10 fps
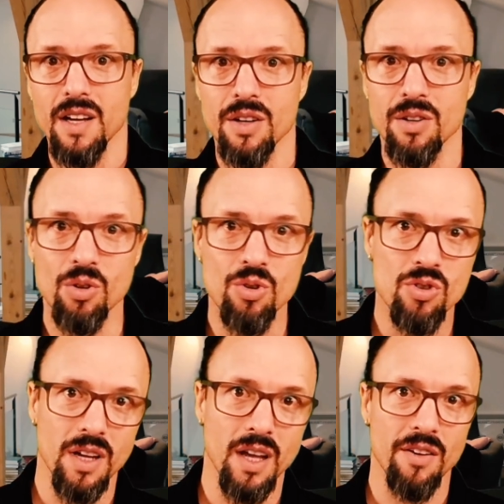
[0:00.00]
you
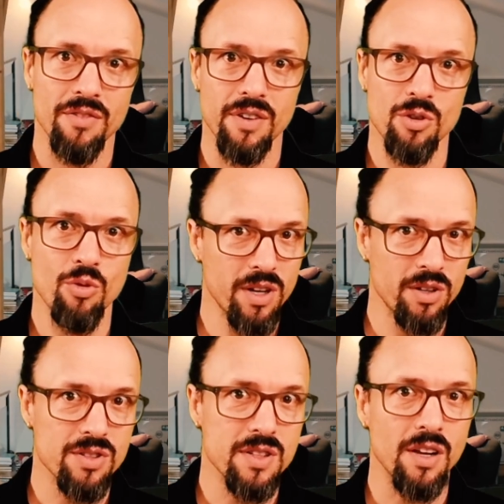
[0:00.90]
usually have created
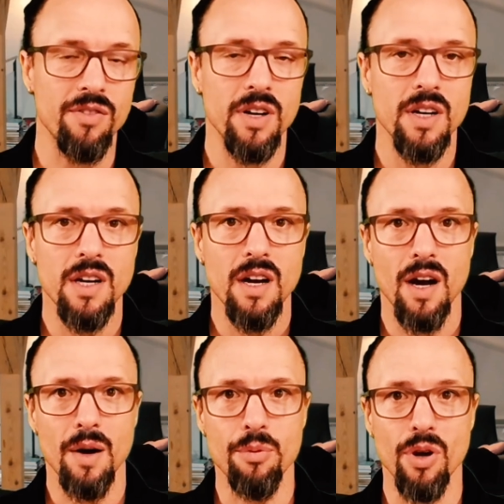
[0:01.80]
yourself
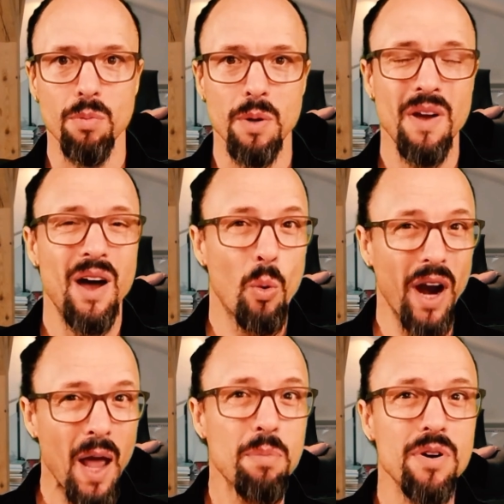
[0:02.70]
a problem. What
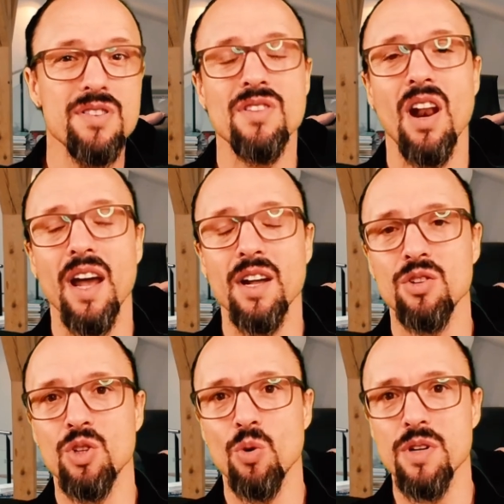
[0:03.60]
I personally like to
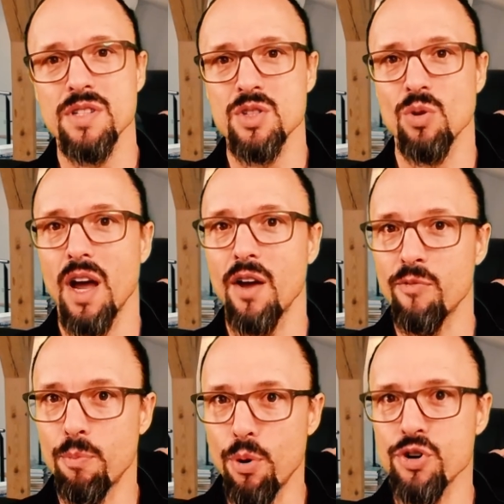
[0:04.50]
do is to have
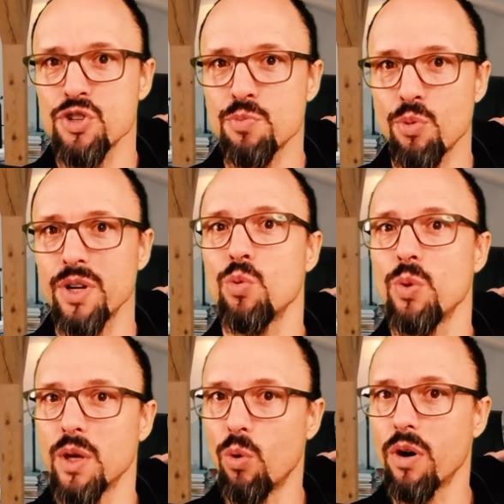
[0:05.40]
per sprint
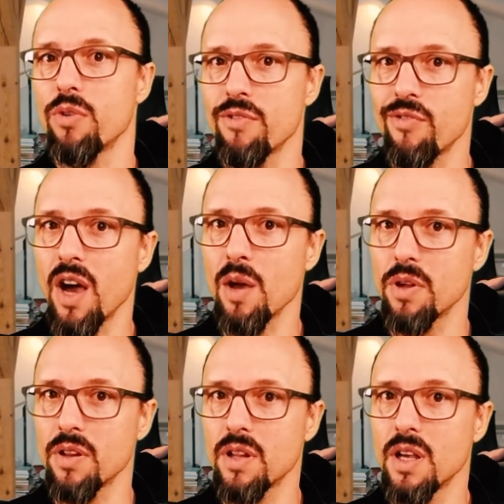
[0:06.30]
week one
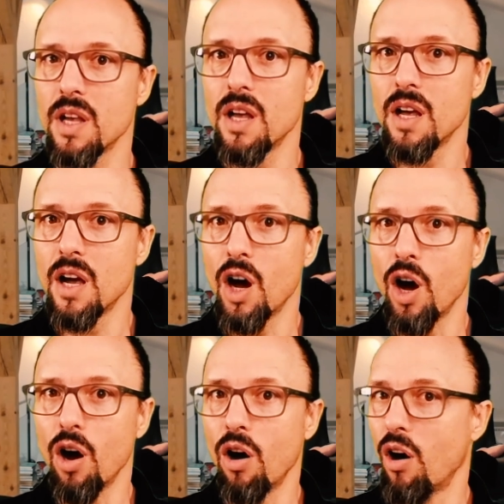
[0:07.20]
refinement
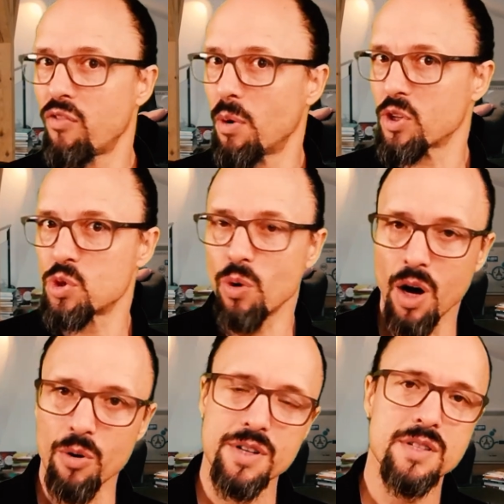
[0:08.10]
of about 2
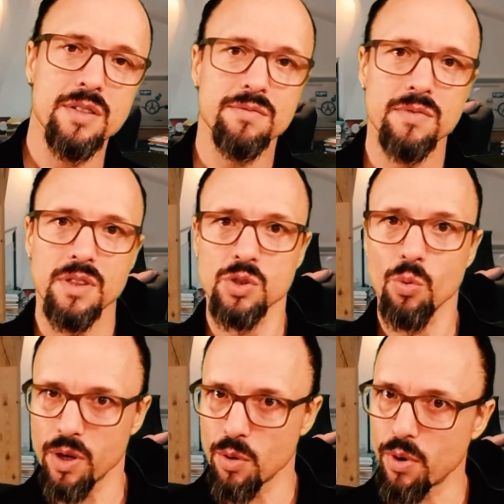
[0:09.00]
hours. So
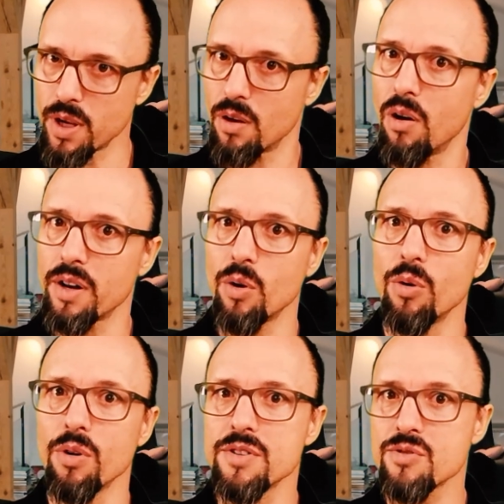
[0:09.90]
where you bring all the
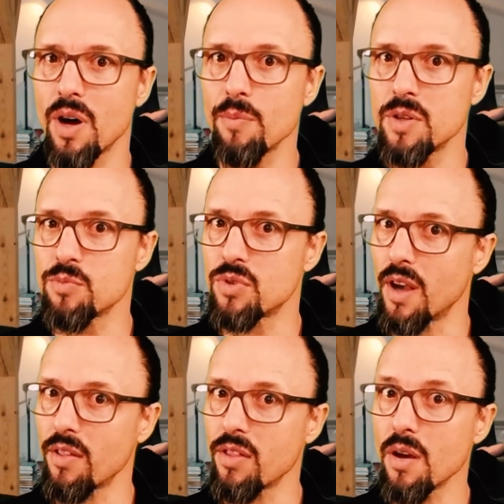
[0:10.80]
whole Scrum team
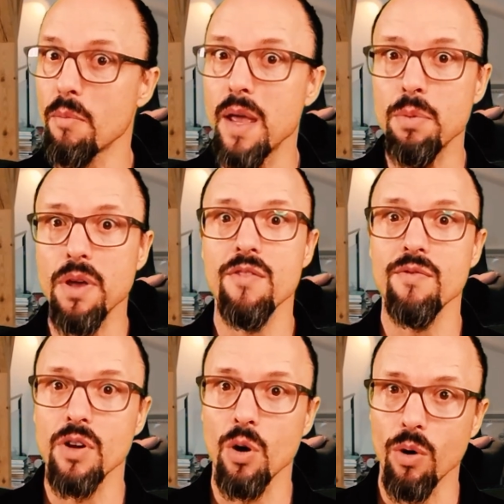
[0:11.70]
together, maybe
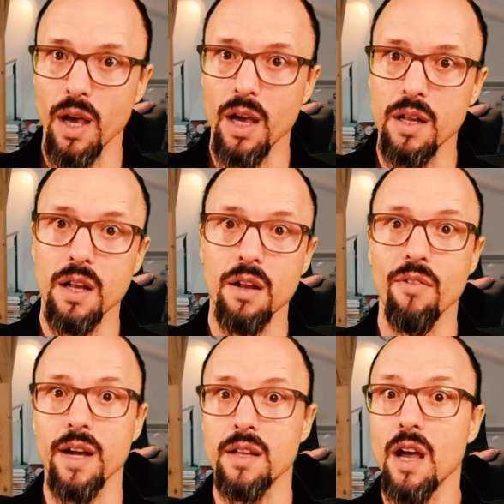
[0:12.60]
even go ahead and
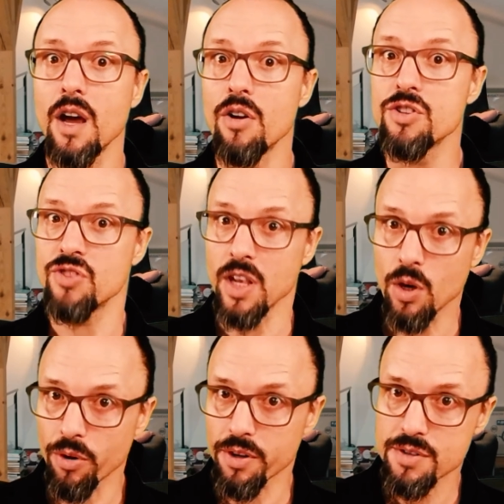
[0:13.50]
invite
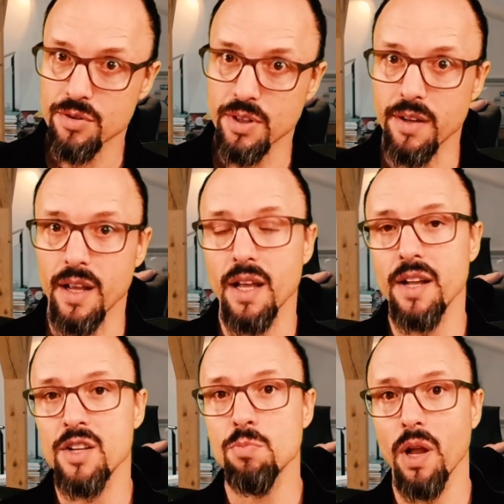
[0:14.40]
stakeholders so that they can
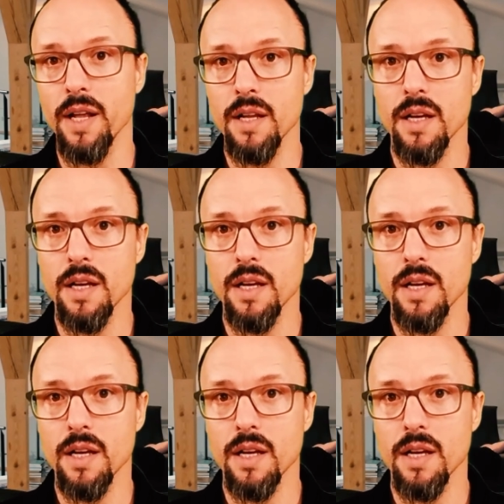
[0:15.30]
explain